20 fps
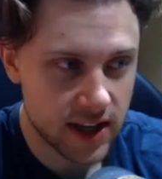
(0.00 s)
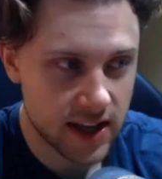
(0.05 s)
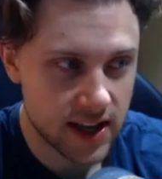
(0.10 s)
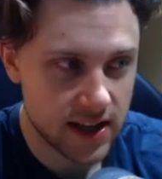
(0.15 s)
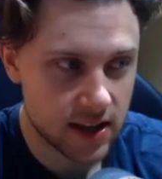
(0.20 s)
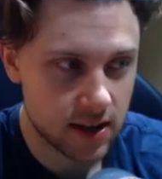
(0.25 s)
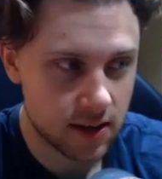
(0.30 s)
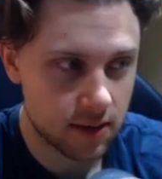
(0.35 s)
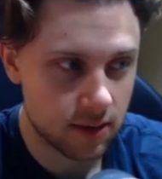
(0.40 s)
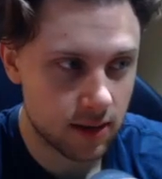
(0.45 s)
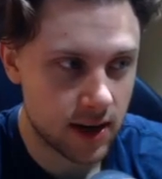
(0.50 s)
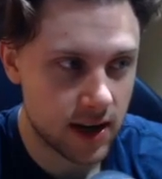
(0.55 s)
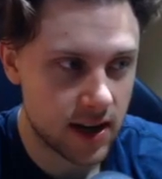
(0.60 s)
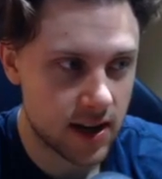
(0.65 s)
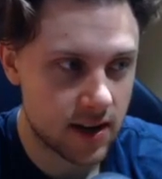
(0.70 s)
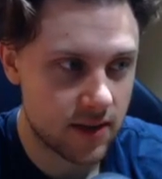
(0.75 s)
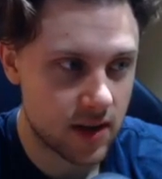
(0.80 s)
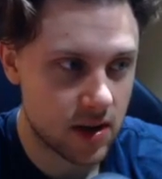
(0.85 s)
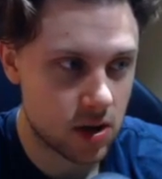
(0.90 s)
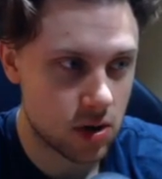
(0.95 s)
83,
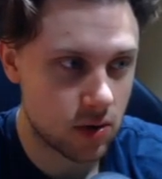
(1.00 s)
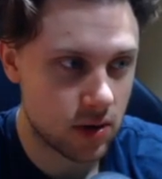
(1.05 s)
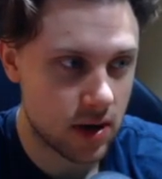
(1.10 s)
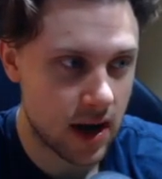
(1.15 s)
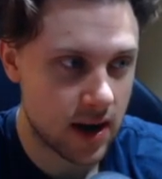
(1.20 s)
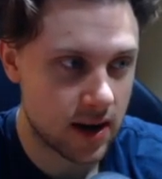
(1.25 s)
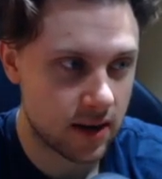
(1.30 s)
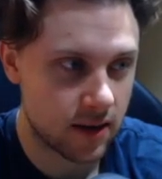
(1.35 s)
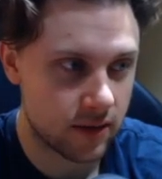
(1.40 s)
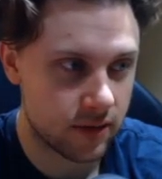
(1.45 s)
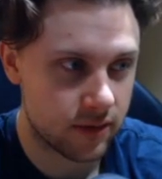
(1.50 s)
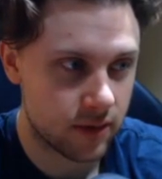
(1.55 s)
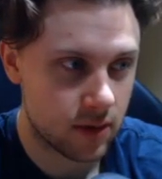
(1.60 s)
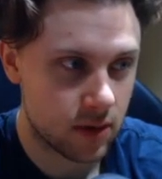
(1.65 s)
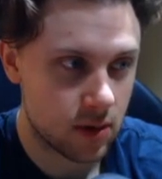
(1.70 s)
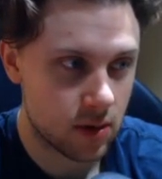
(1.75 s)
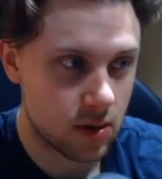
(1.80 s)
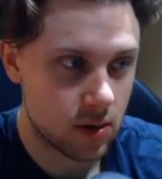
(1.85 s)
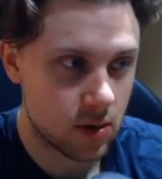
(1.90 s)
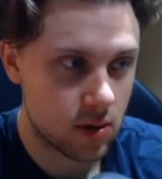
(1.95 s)
and then you kind of
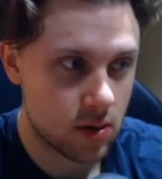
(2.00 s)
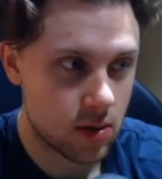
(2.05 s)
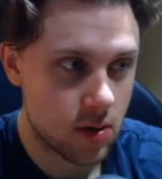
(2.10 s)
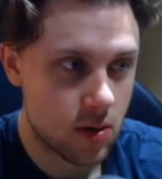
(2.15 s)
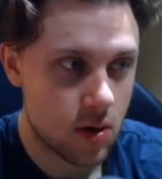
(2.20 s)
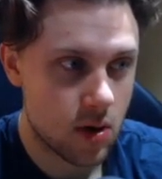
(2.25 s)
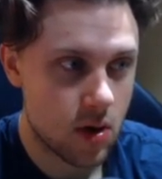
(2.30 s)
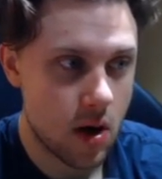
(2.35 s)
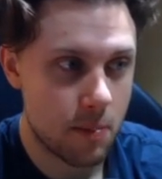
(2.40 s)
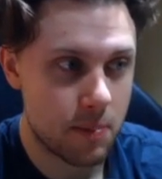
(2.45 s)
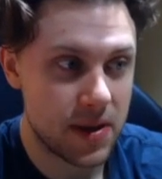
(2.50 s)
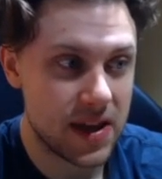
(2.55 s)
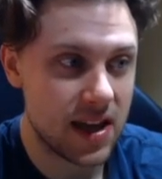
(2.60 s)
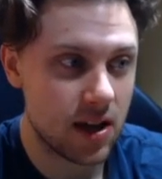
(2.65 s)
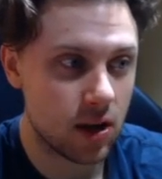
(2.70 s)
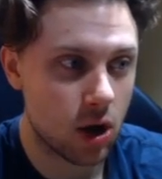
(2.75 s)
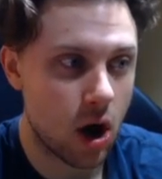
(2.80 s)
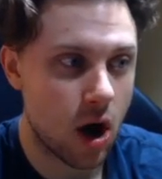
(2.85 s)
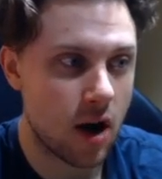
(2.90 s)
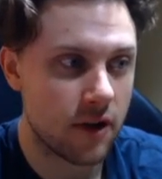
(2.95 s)

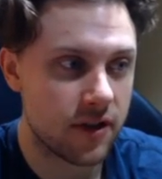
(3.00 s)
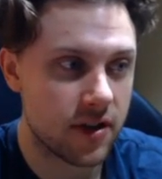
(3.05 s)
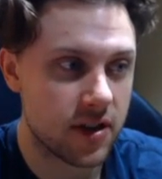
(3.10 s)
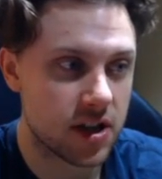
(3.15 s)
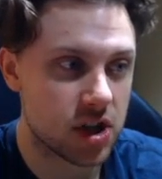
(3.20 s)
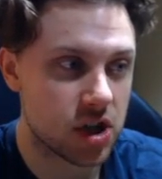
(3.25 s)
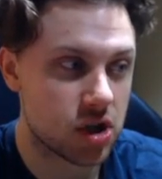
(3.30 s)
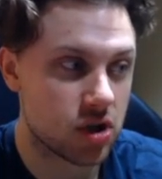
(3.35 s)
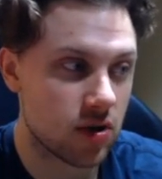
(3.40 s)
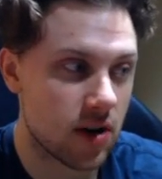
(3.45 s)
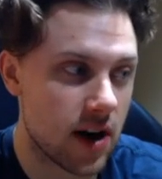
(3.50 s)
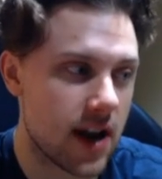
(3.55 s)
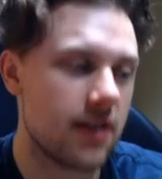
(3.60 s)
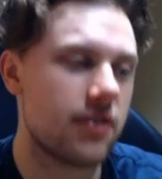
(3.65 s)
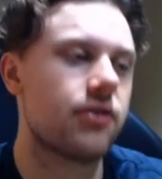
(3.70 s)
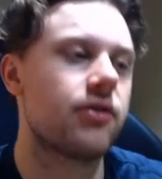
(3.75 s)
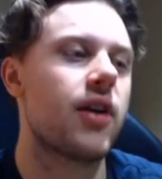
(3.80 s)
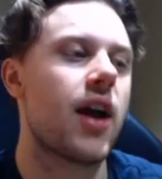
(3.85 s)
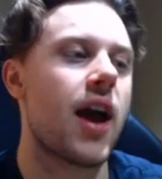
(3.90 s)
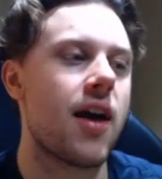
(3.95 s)
peel off of the
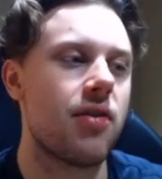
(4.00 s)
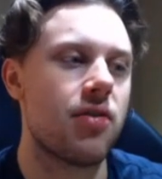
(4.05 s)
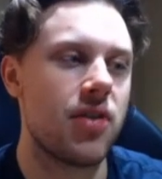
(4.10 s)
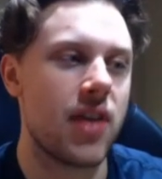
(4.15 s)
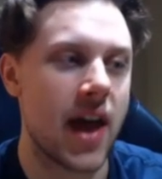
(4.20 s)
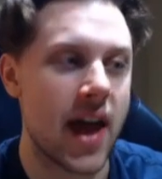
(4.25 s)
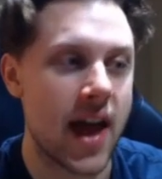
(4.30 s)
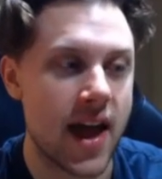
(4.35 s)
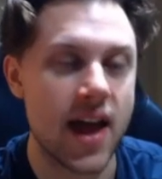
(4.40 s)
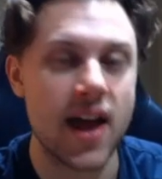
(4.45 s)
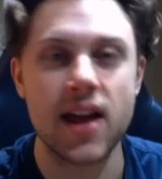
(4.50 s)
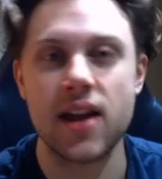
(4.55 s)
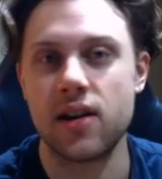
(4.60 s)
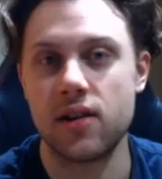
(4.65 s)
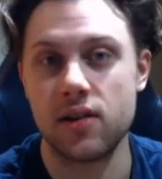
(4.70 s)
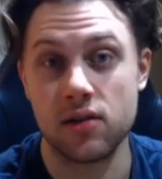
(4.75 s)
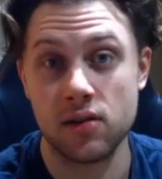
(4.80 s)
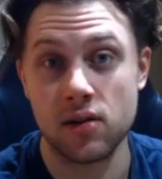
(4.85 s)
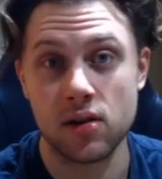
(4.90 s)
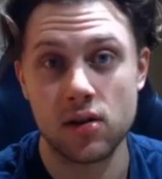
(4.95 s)
strafe and
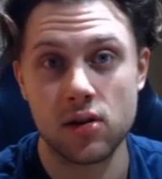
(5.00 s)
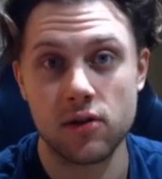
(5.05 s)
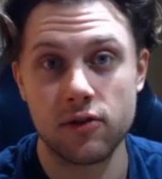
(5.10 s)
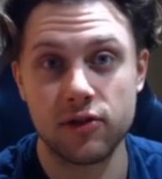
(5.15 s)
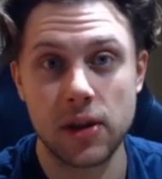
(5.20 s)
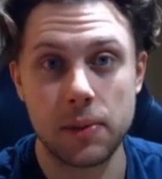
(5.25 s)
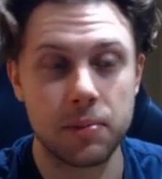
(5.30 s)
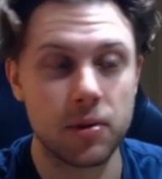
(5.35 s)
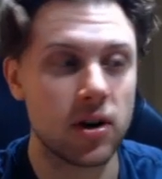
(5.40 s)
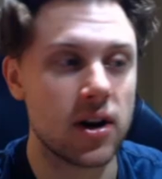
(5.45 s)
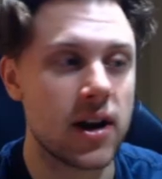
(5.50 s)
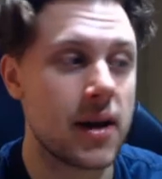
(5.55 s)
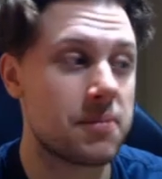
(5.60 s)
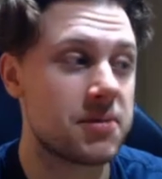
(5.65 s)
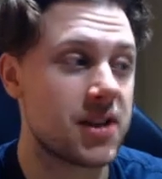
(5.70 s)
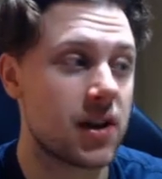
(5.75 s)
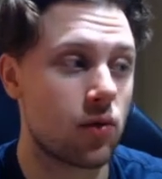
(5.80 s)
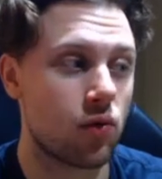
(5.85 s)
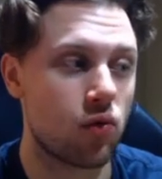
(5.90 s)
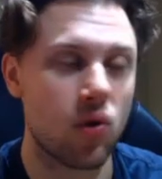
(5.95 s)
then flip your
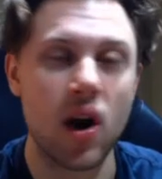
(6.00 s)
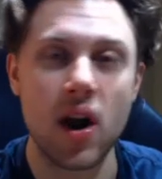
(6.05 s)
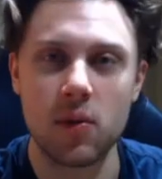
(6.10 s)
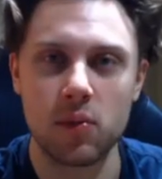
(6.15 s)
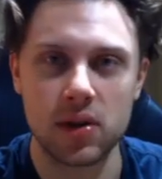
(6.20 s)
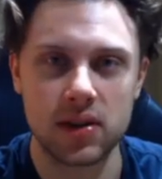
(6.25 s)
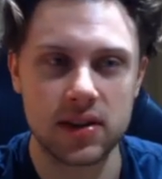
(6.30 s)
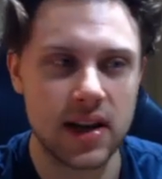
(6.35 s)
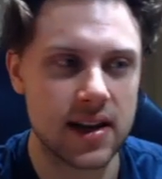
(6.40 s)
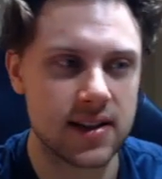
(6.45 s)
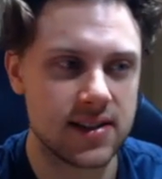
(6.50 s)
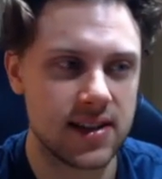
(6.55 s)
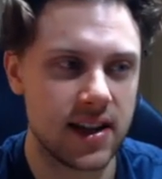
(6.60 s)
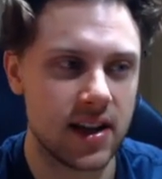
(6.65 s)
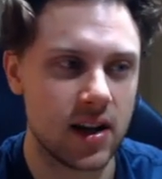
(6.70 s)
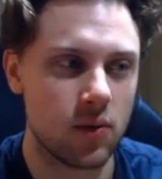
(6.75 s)
hips and run with 19.